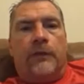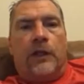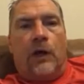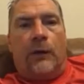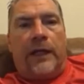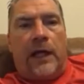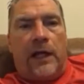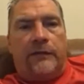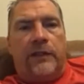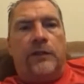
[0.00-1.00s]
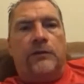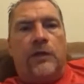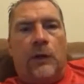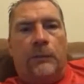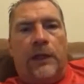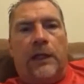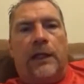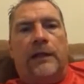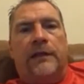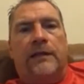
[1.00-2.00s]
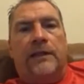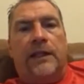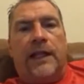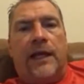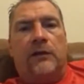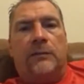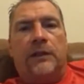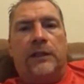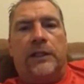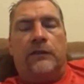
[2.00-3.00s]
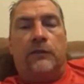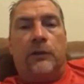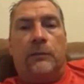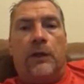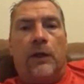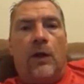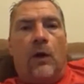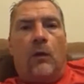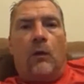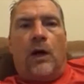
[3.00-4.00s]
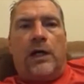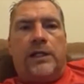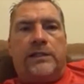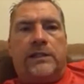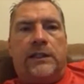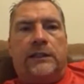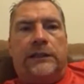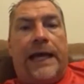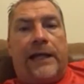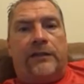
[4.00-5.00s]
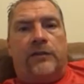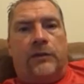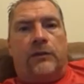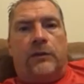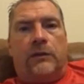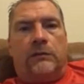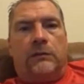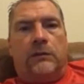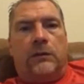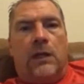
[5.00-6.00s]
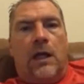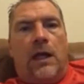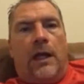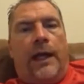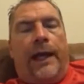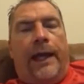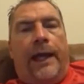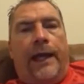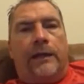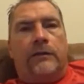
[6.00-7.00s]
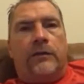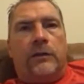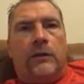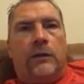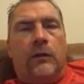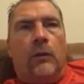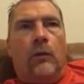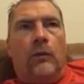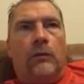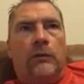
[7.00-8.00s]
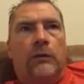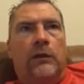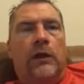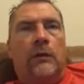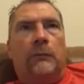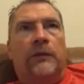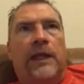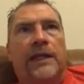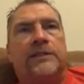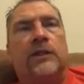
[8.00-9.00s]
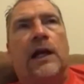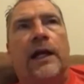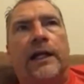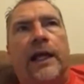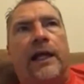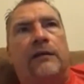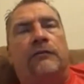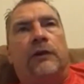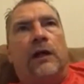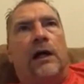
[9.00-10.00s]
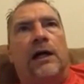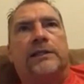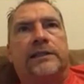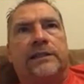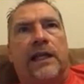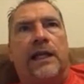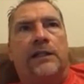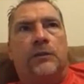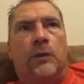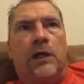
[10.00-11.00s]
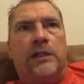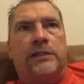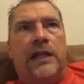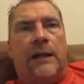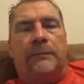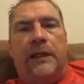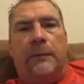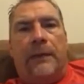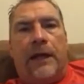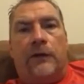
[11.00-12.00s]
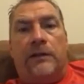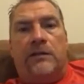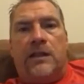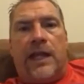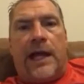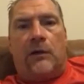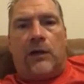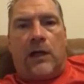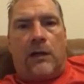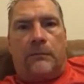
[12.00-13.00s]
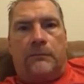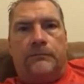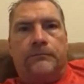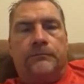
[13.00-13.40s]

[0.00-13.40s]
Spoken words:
going on the Utopia and then the accountability group was attitude. And the answer I gave on stage was not being married to the outcome,